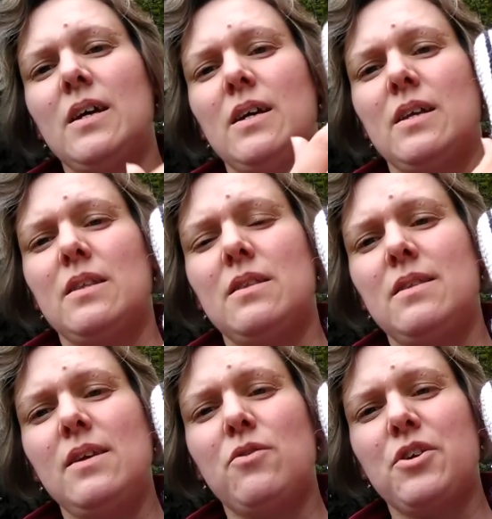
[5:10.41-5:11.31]
Uh,
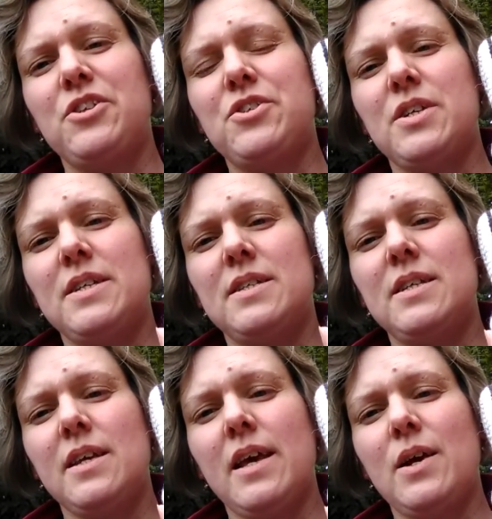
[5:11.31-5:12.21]
the orange is
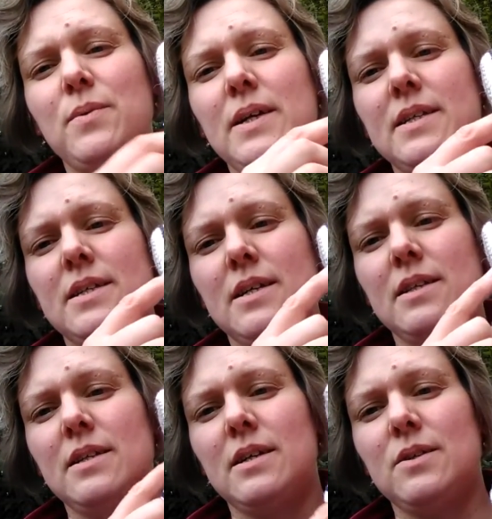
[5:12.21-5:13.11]
DK weight
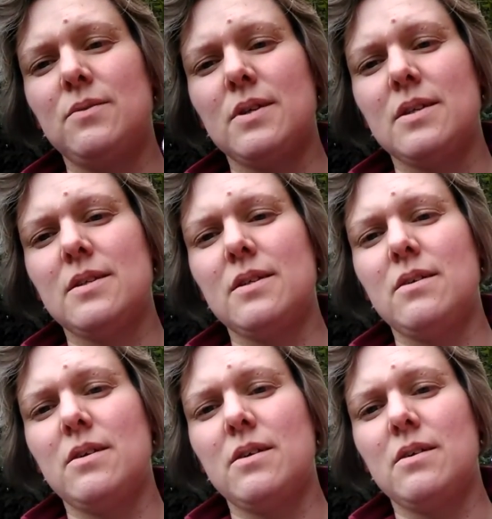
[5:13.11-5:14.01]
and the other ones
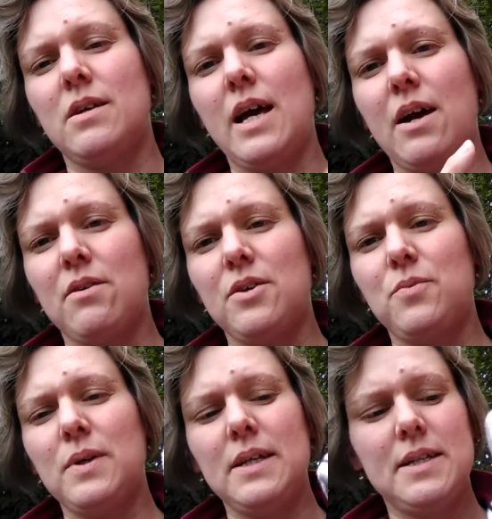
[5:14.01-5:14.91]
are Aran
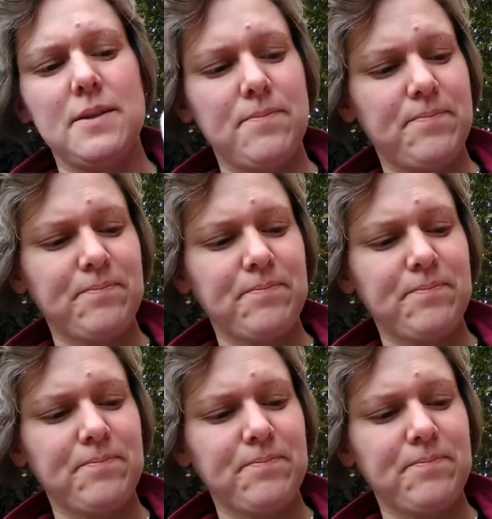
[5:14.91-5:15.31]
weight.